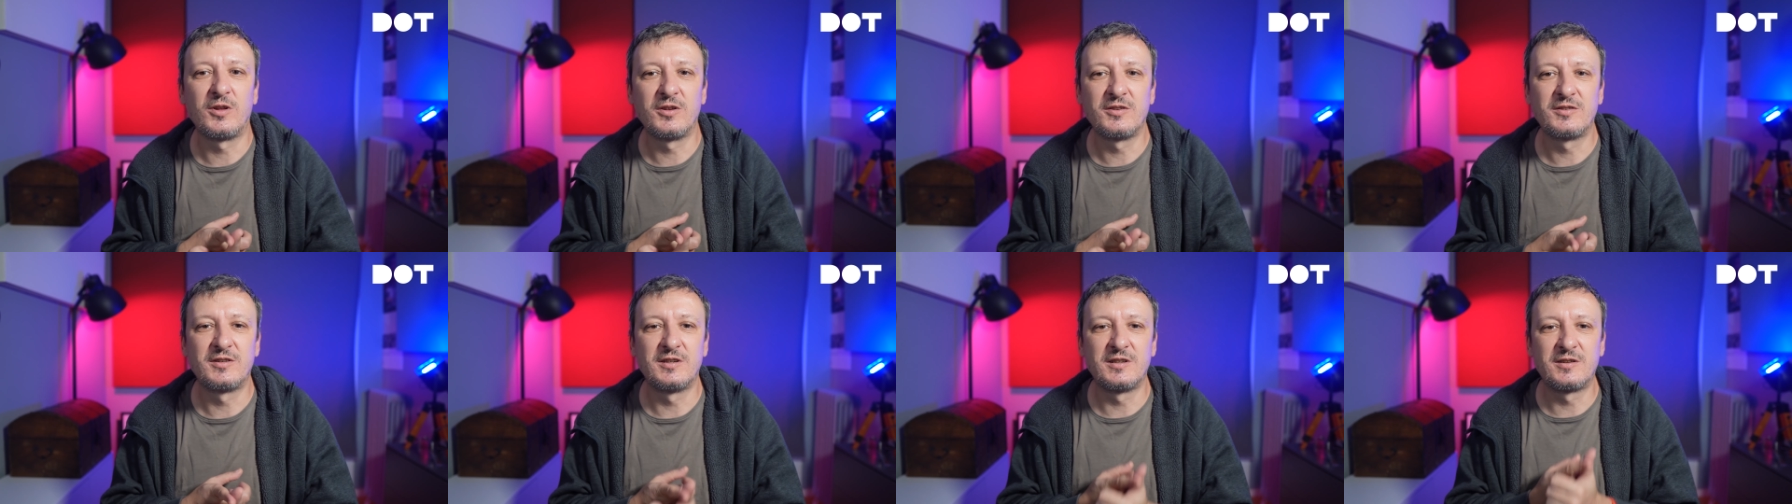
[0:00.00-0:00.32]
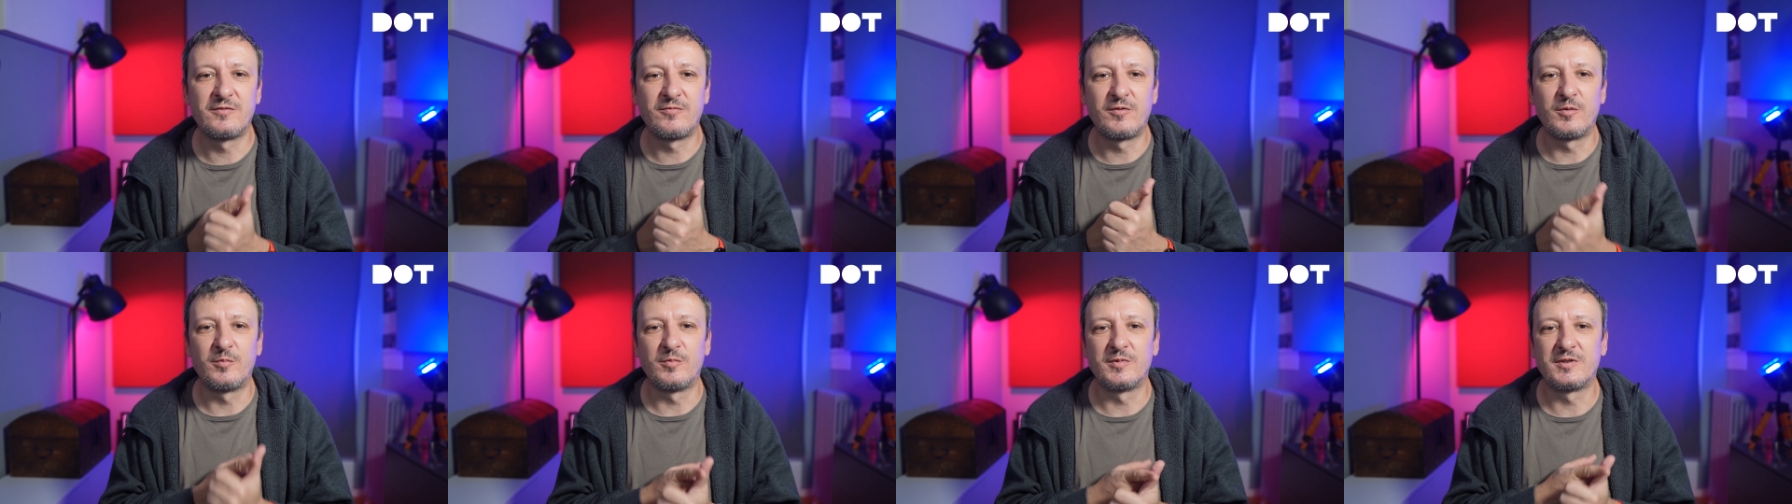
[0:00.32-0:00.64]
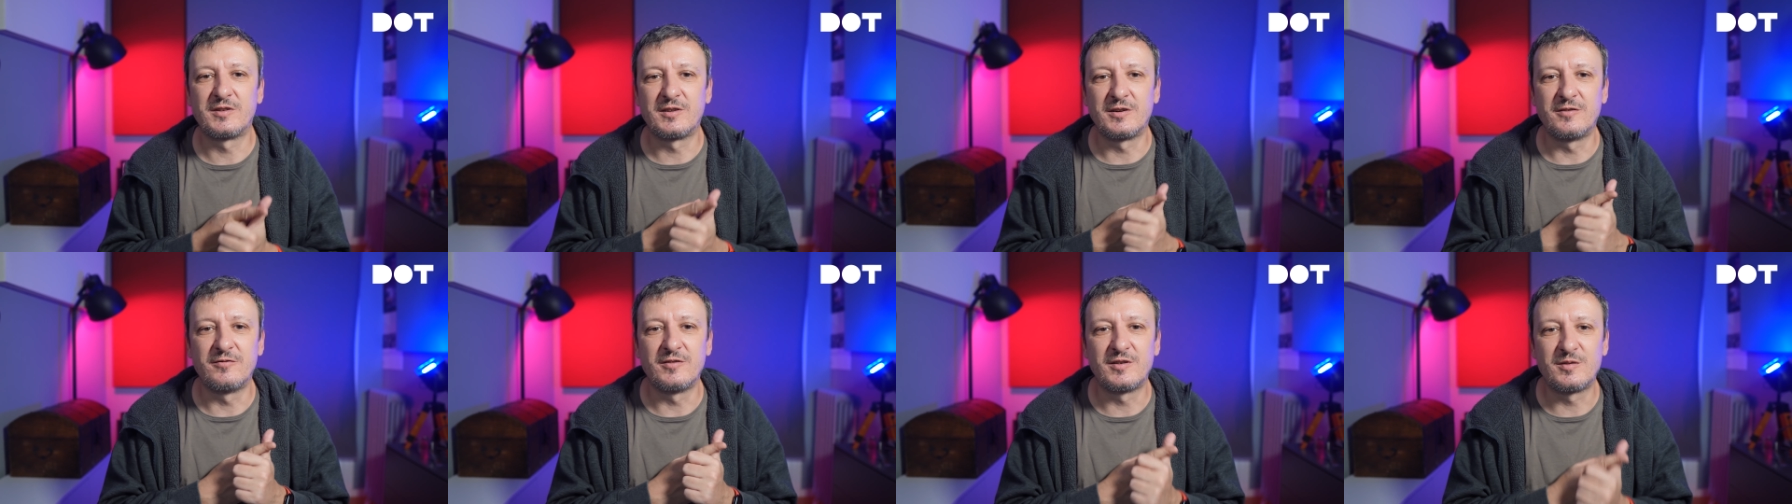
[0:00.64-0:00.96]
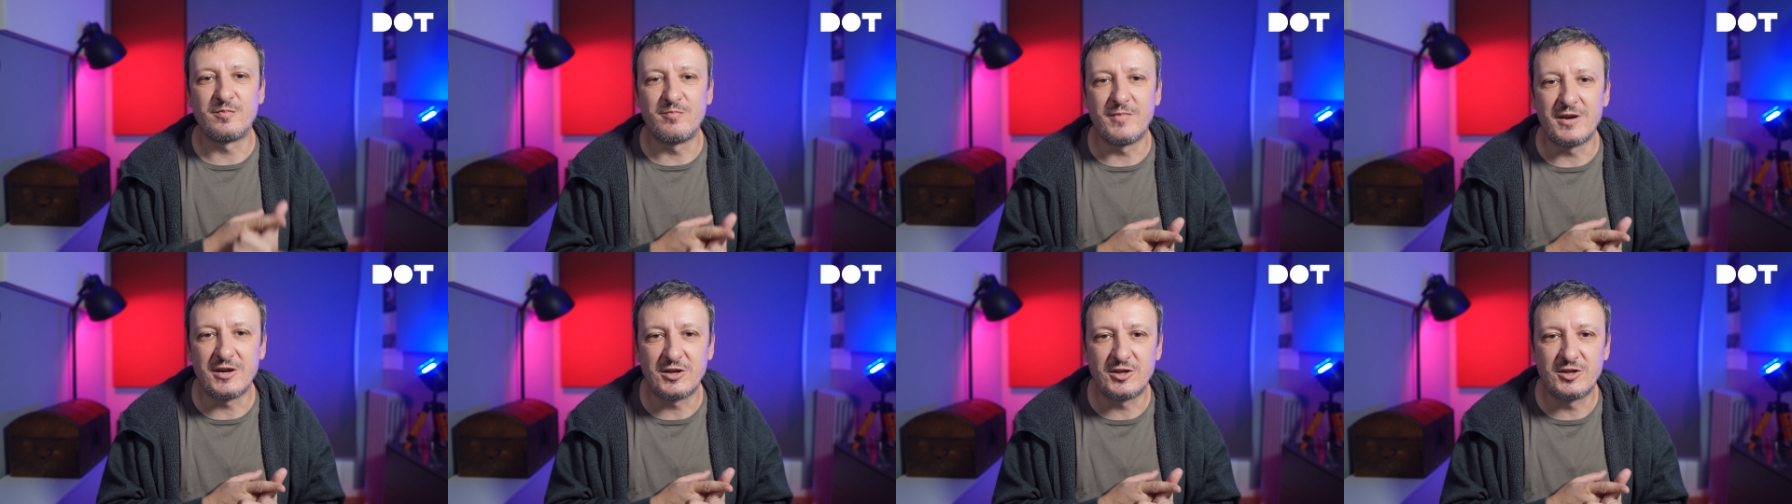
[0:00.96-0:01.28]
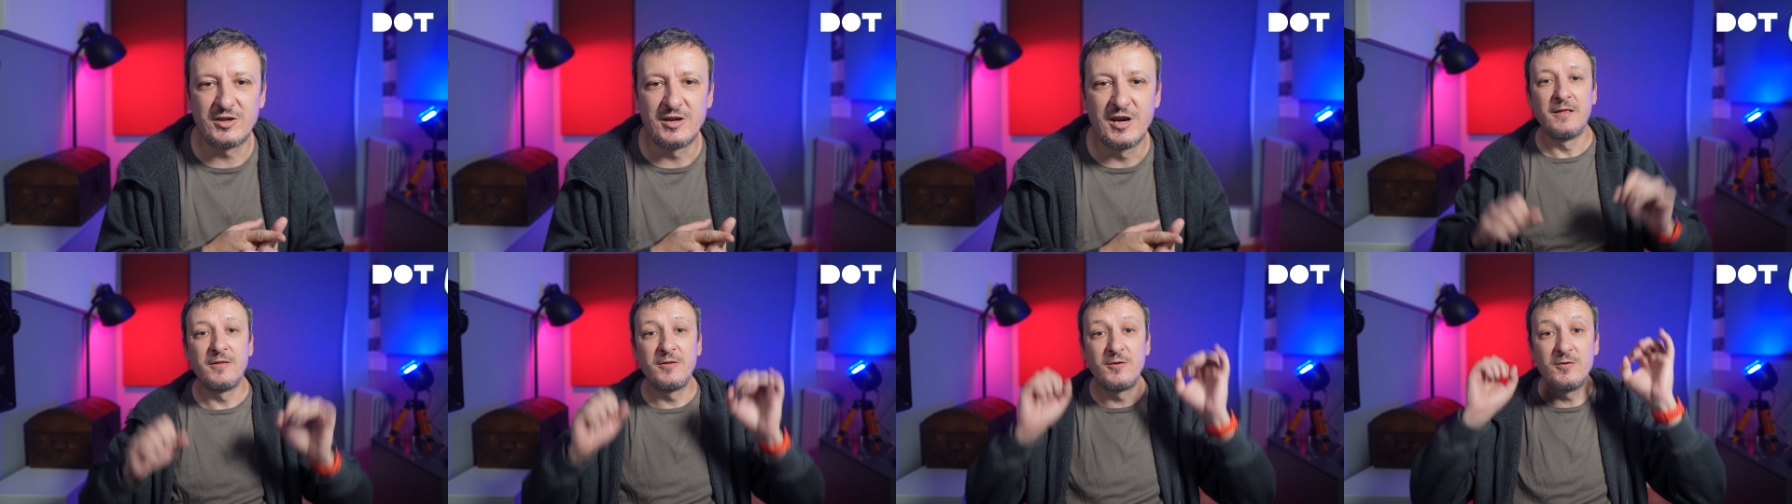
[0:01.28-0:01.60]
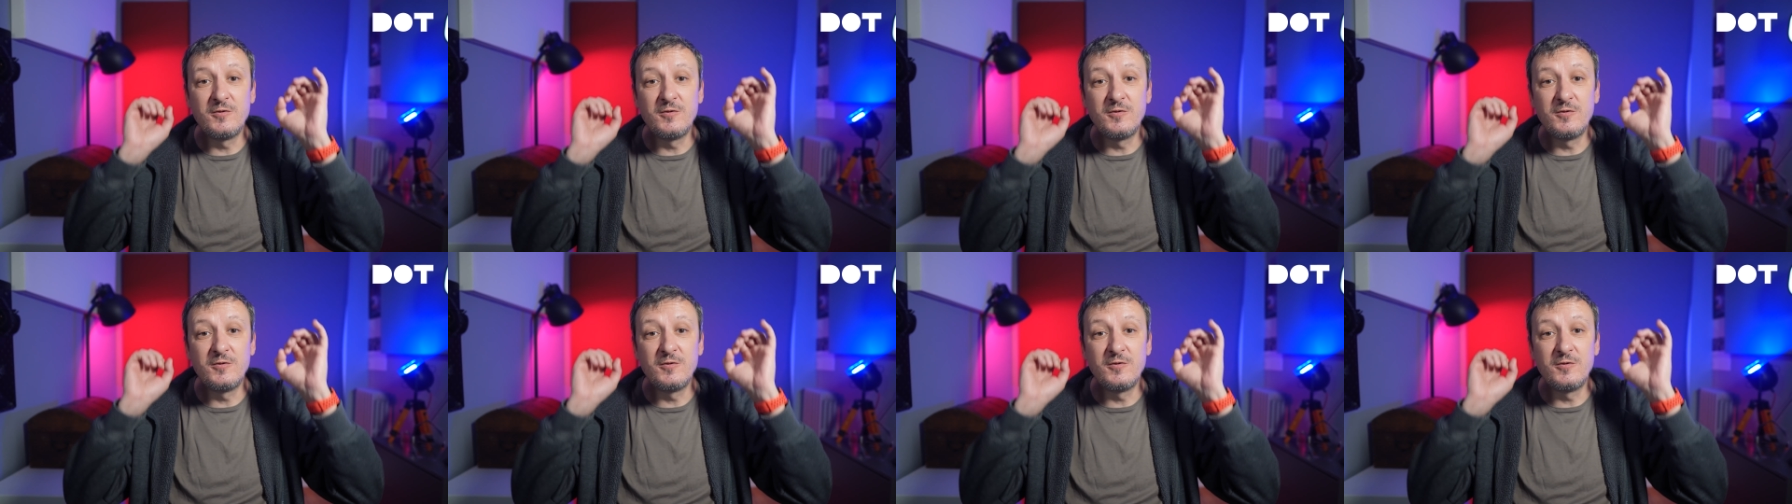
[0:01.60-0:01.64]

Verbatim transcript: policies from a service mesh.